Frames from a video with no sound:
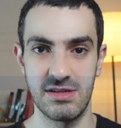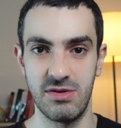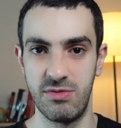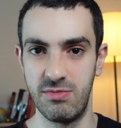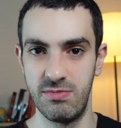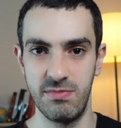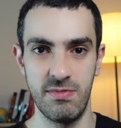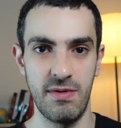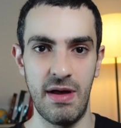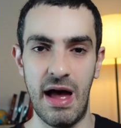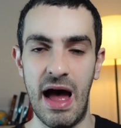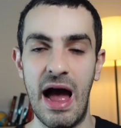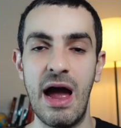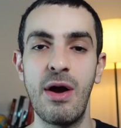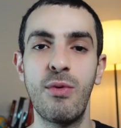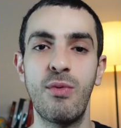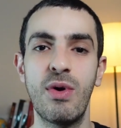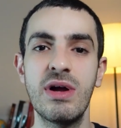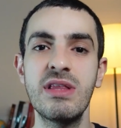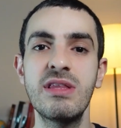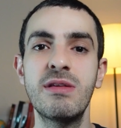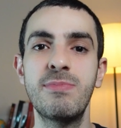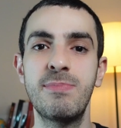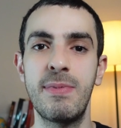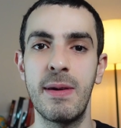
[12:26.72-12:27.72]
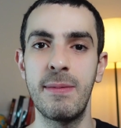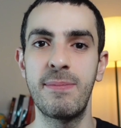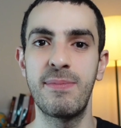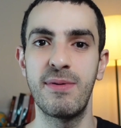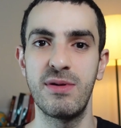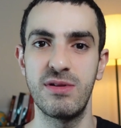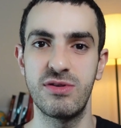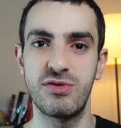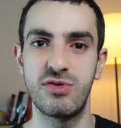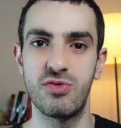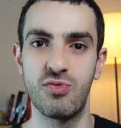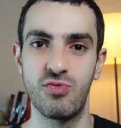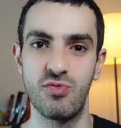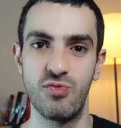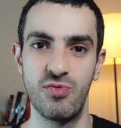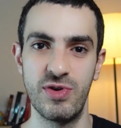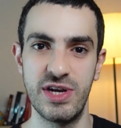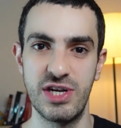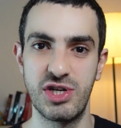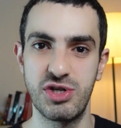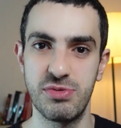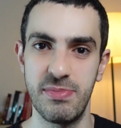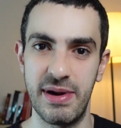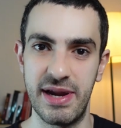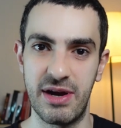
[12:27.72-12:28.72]
So I want people to
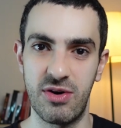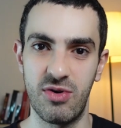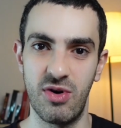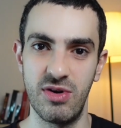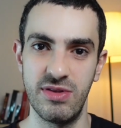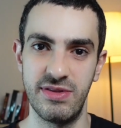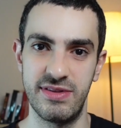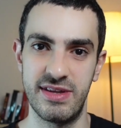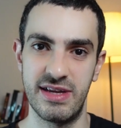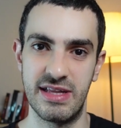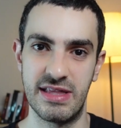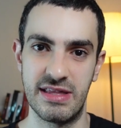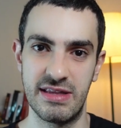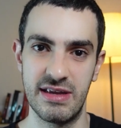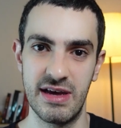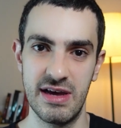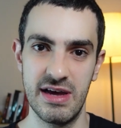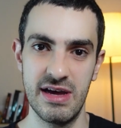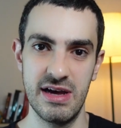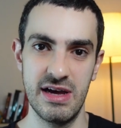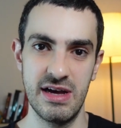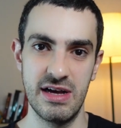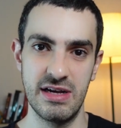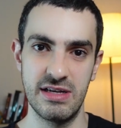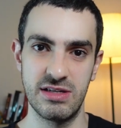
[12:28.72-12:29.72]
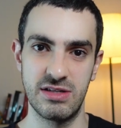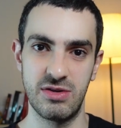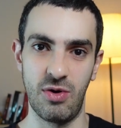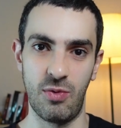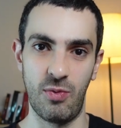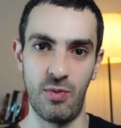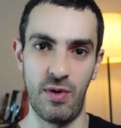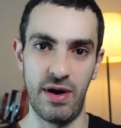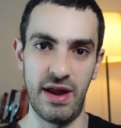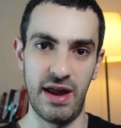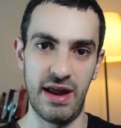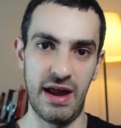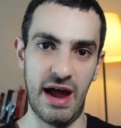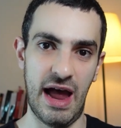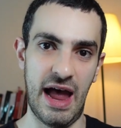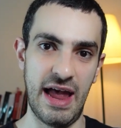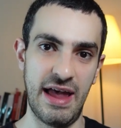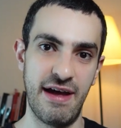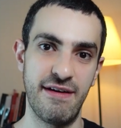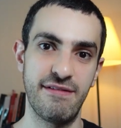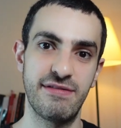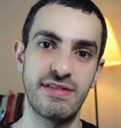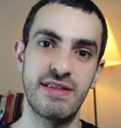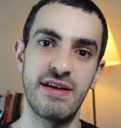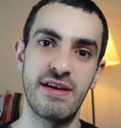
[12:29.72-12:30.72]
reach my content. So I
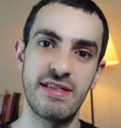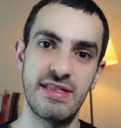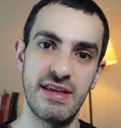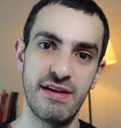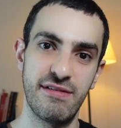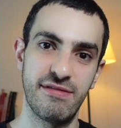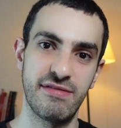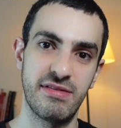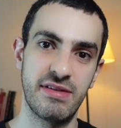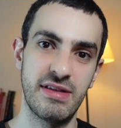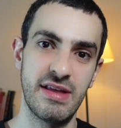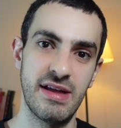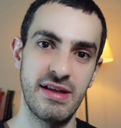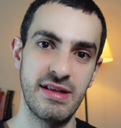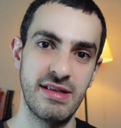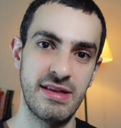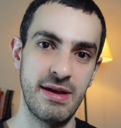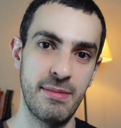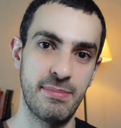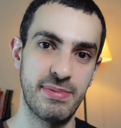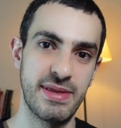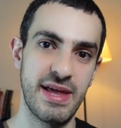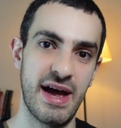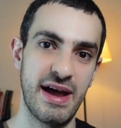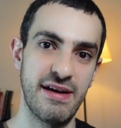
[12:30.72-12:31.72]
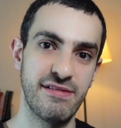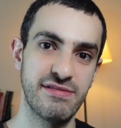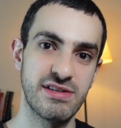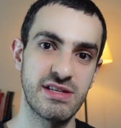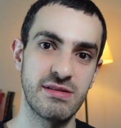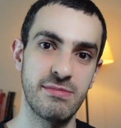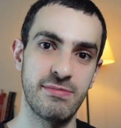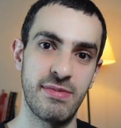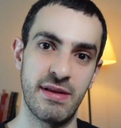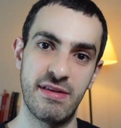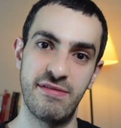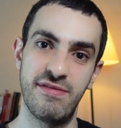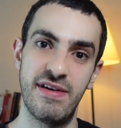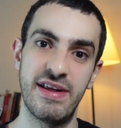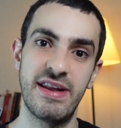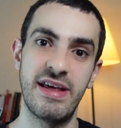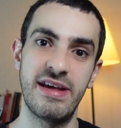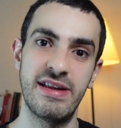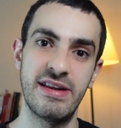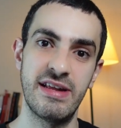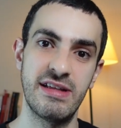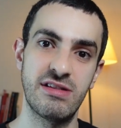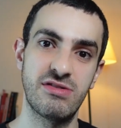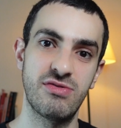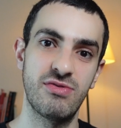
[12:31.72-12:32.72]
have the deep dives, but then I
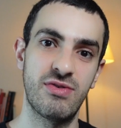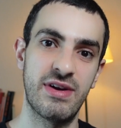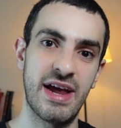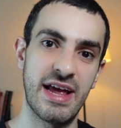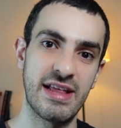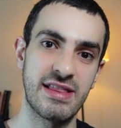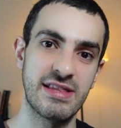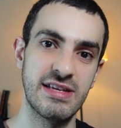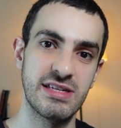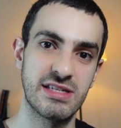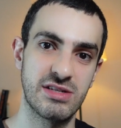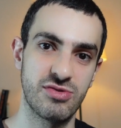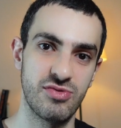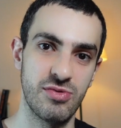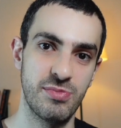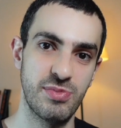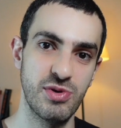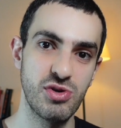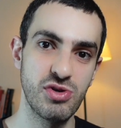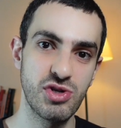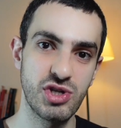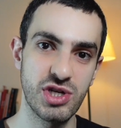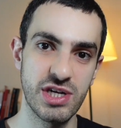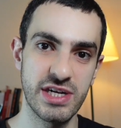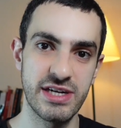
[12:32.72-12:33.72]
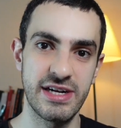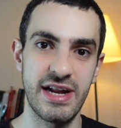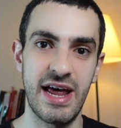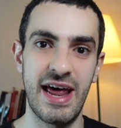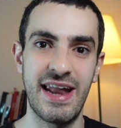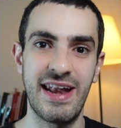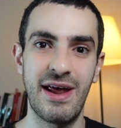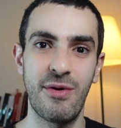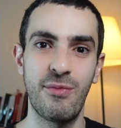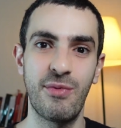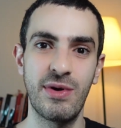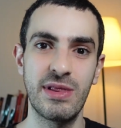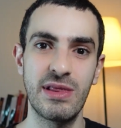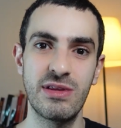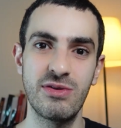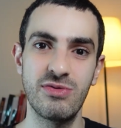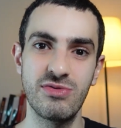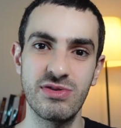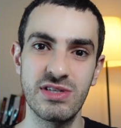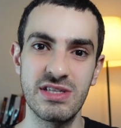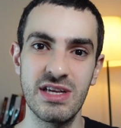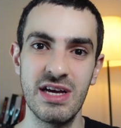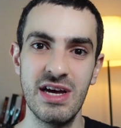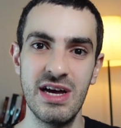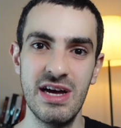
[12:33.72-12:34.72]
need to get distribution, and I will
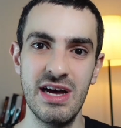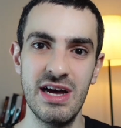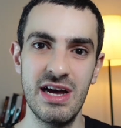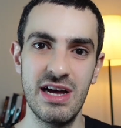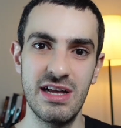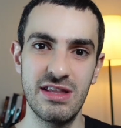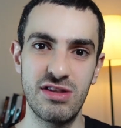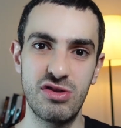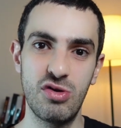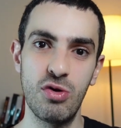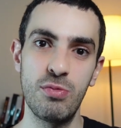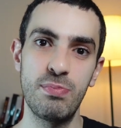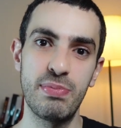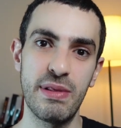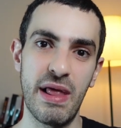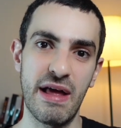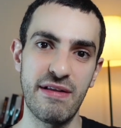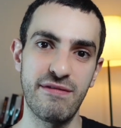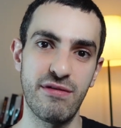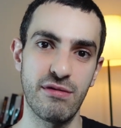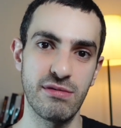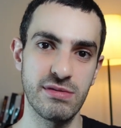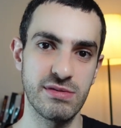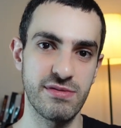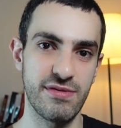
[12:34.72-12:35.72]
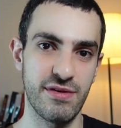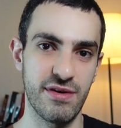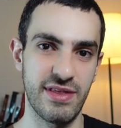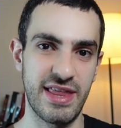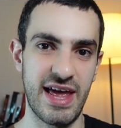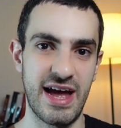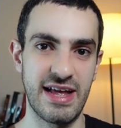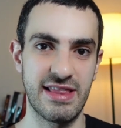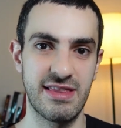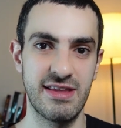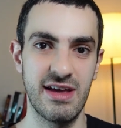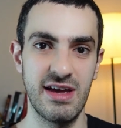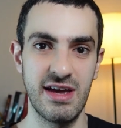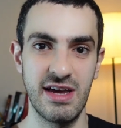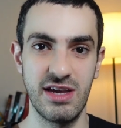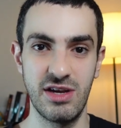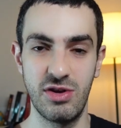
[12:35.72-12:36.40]
use two platforms for that.